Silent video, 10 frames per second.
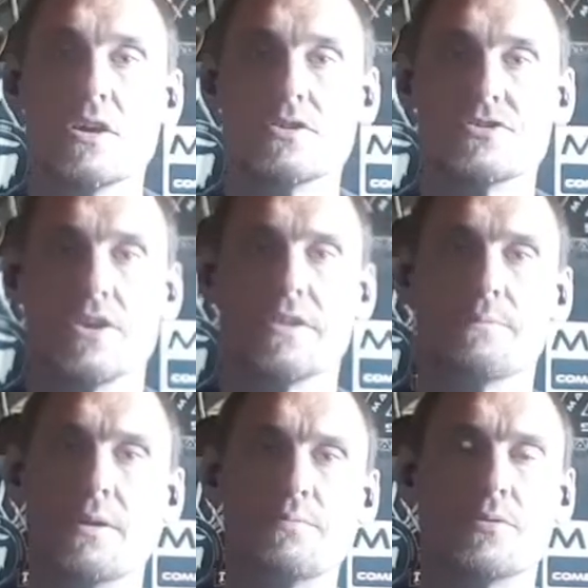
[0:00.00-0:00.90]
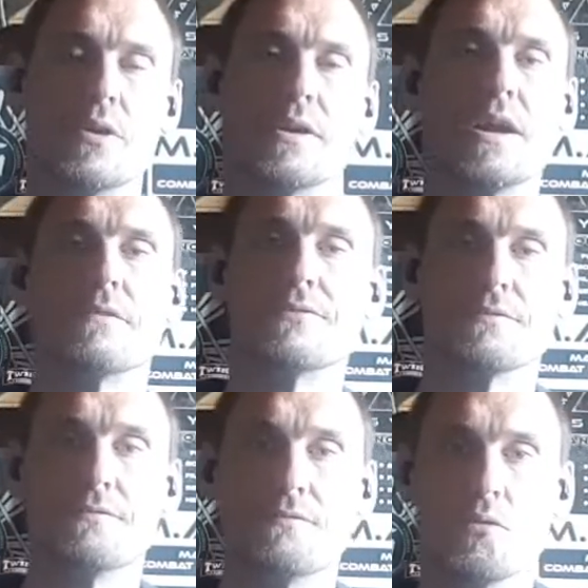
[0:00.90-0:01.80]
so that people don't have to
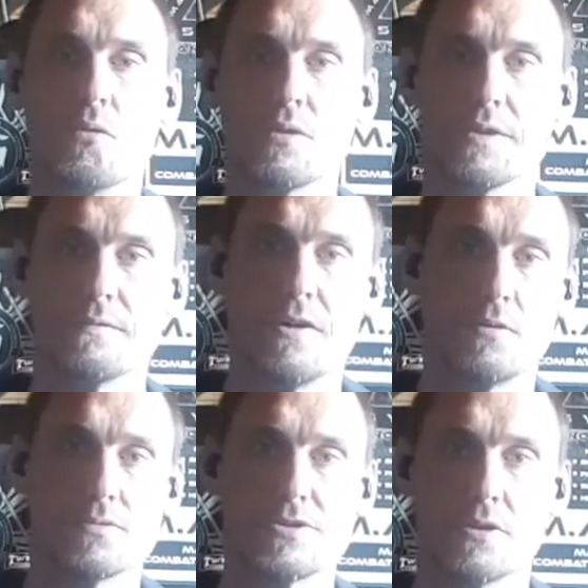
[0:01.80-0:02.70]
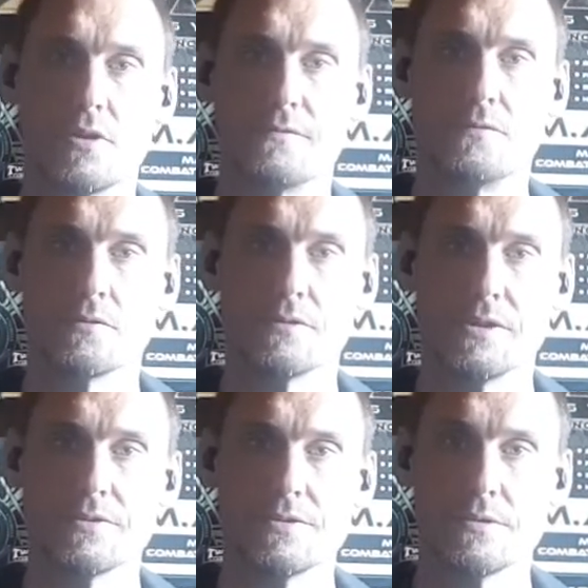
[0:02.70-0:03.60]
fall in the holes that I've fallen
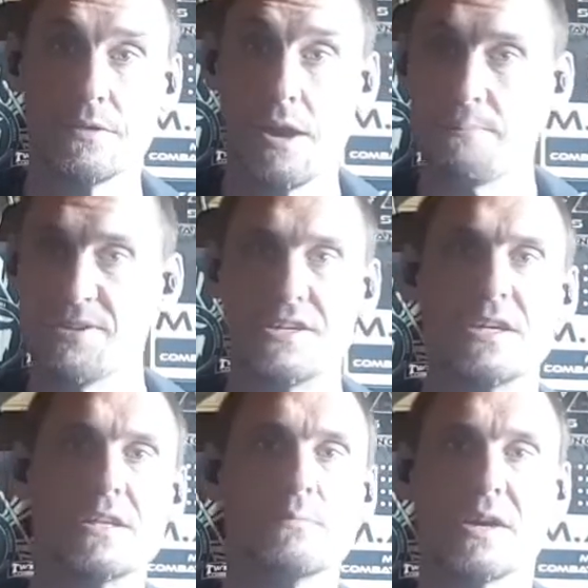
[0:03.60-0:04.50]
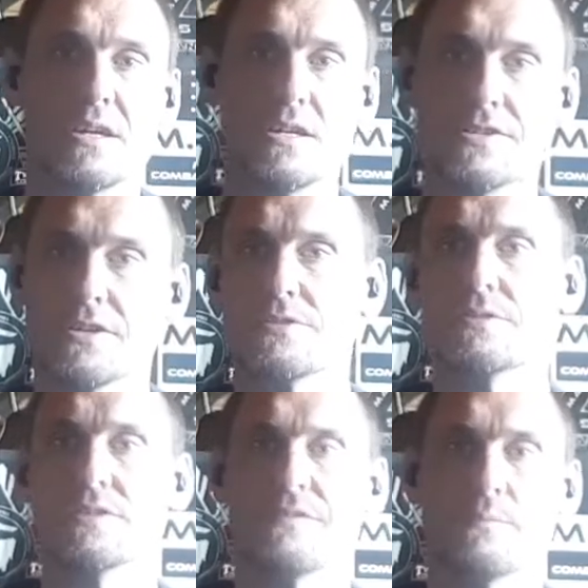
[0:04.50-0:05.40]
into. Particularly my kids. I do
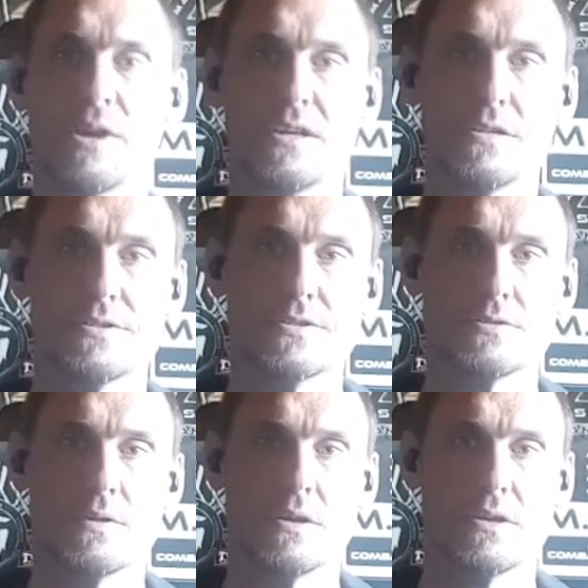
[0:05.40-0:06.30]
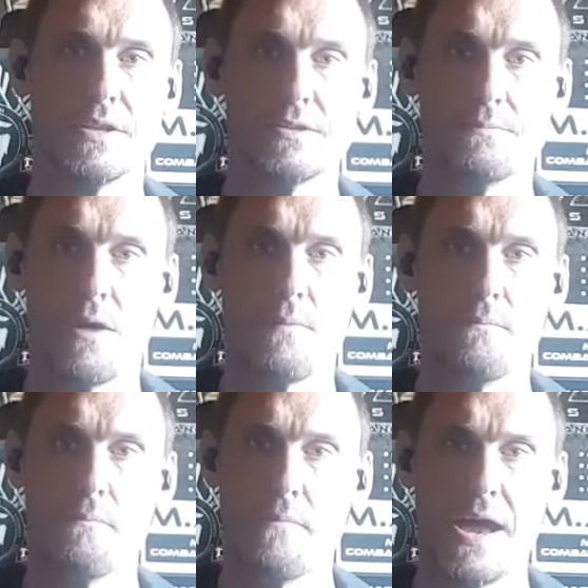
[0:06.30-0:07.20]
this for my kids as well. Like,
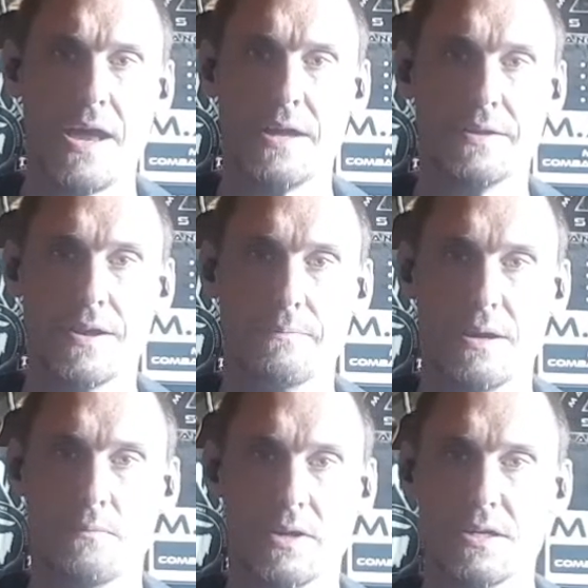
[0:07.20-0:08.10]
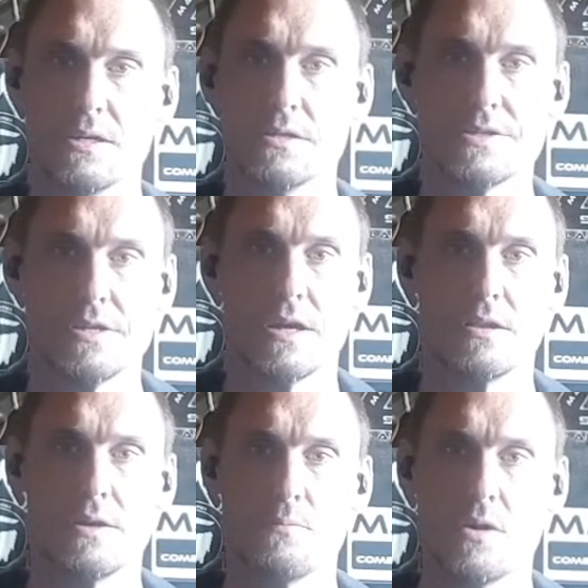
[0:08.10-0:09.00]
I'm mad about my kids.
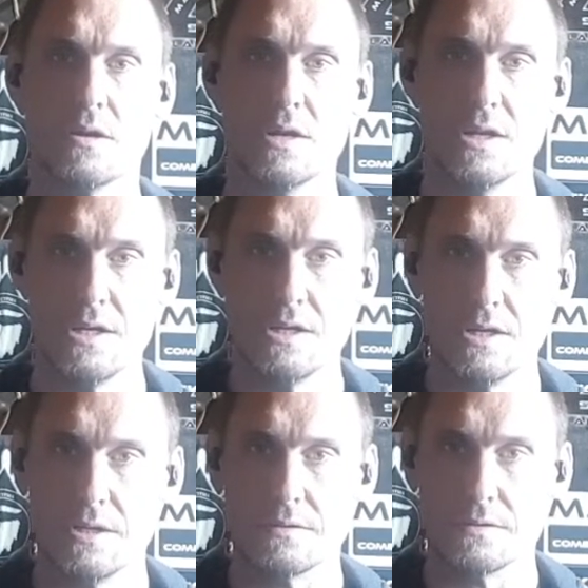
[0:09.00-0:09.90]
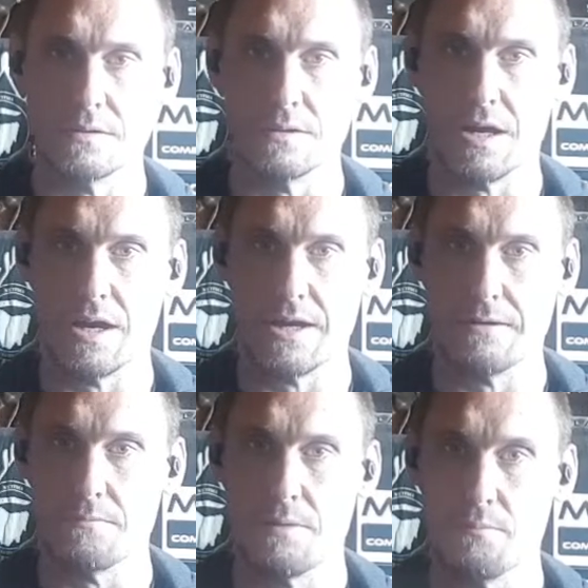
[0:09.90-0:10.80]
Like
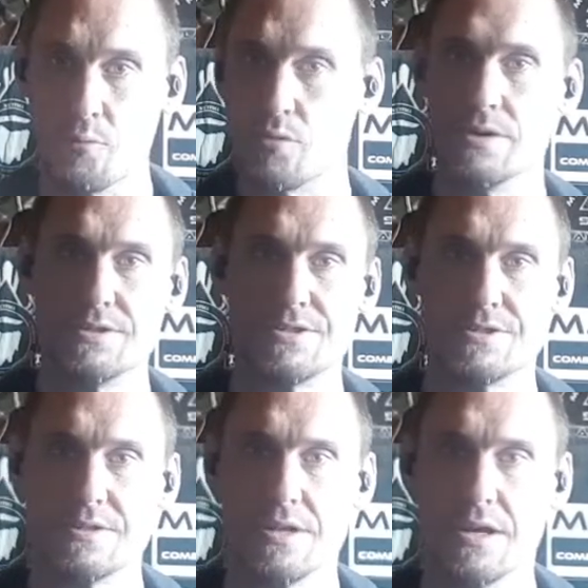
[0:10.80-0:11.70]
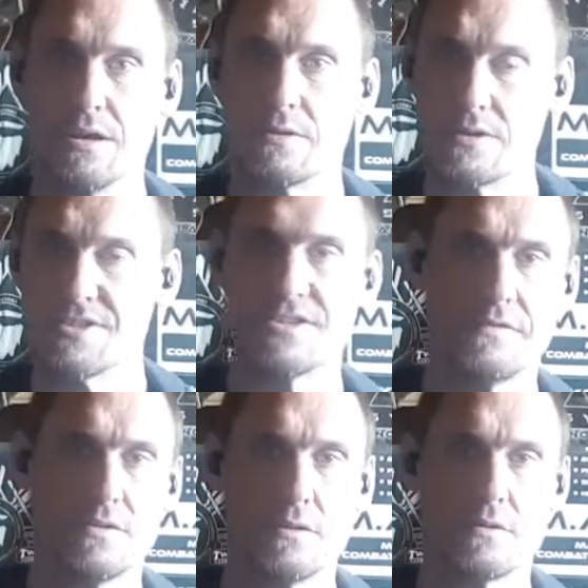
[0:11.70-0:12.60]
my boys. I've got a
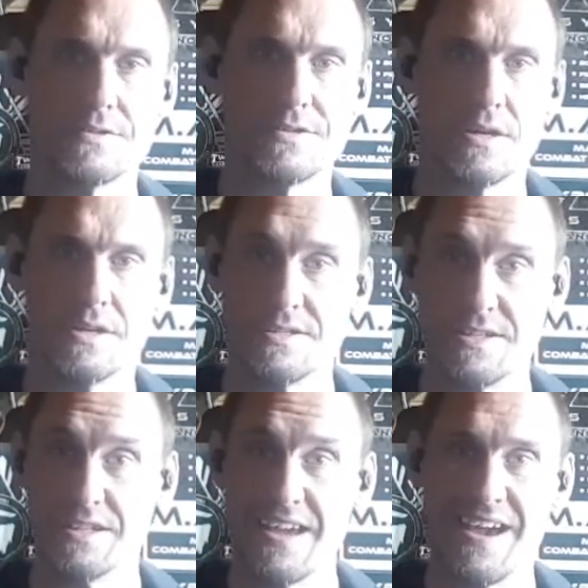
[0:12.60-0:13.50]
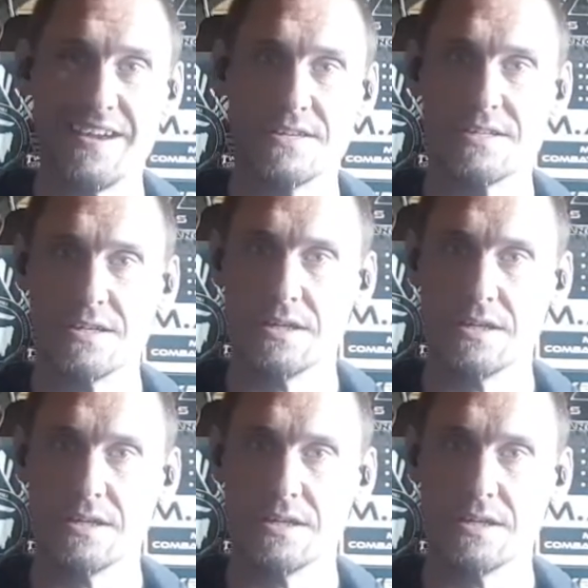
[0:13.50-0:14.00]
7-year-old son. He's nearly 8.